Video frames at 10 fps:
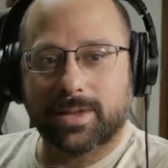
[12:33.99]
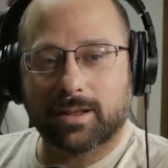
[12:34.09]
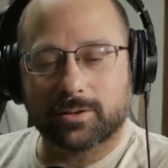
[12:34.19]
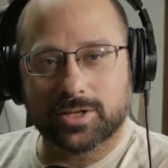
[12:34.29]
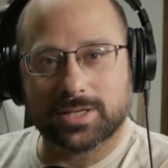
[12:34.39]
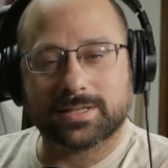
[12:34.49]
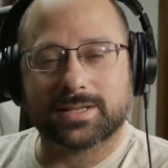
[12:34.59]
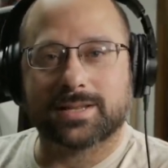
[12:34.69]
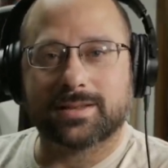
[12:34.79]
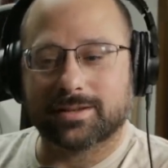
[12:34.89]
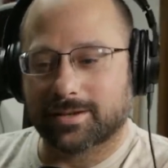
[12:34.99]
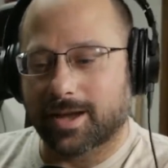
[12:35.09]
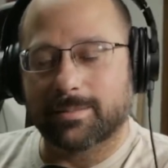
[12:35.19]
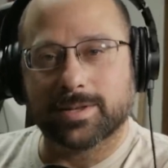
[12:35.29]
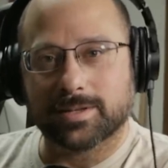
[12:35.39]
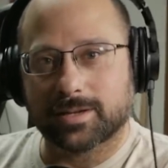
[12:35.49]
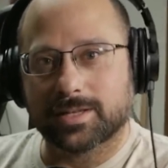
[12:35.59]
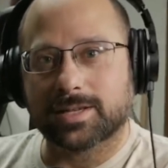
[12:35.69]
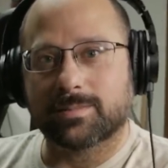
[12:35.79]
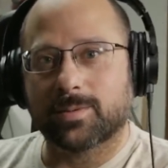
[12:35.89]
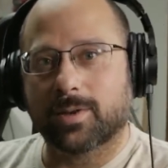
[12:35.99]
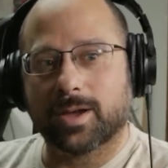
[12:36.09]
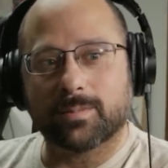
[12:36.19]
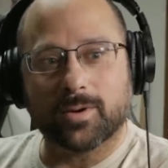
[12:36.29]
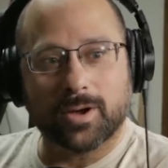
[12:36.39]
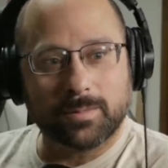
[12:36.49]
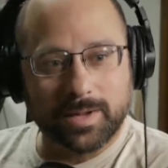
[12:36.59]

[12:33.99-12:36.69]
metallurgists in the comments are going to tell me why I'm wrong,